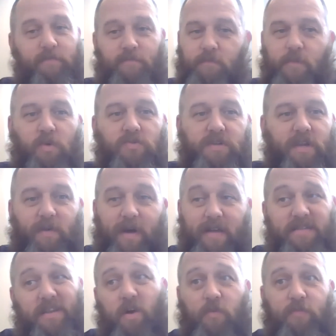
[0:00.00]
music-wise,
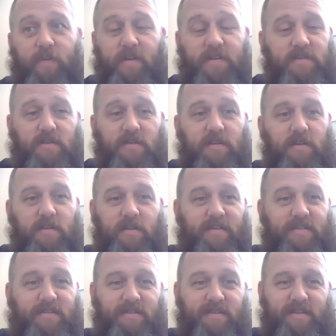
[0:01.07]
in Office,
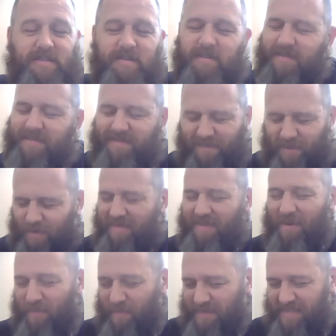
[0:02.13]

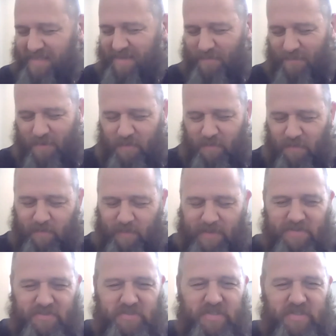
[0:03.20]
Office is a funny one
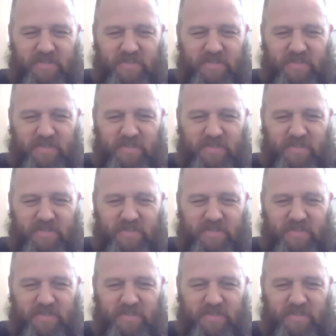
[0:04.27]
because